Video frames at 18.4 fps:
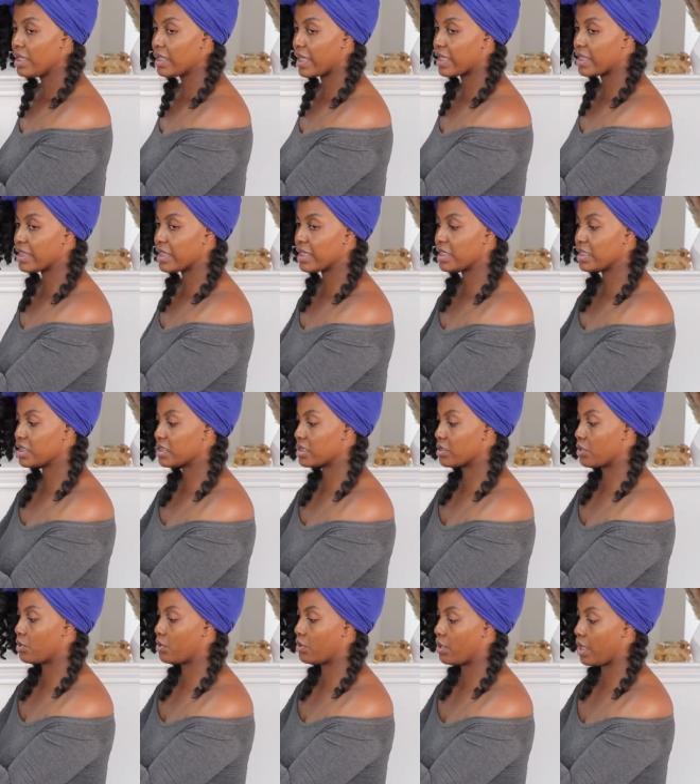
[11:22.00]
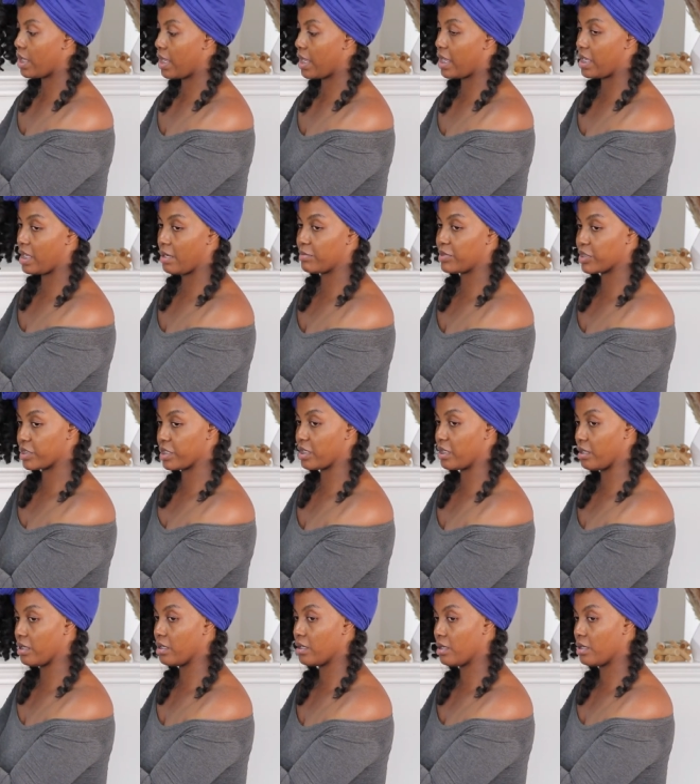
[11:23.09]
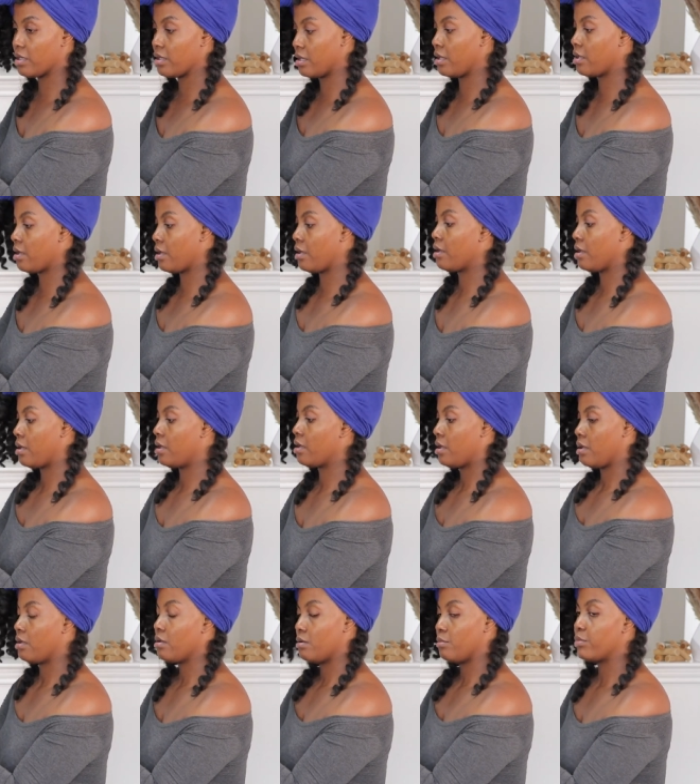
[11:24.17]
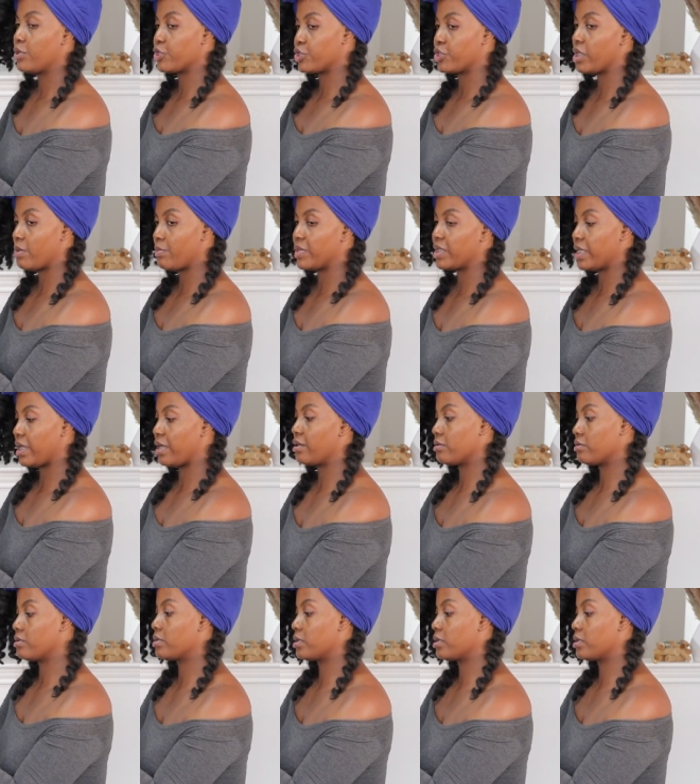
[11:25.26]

like this and I'm just gonna push it up and down.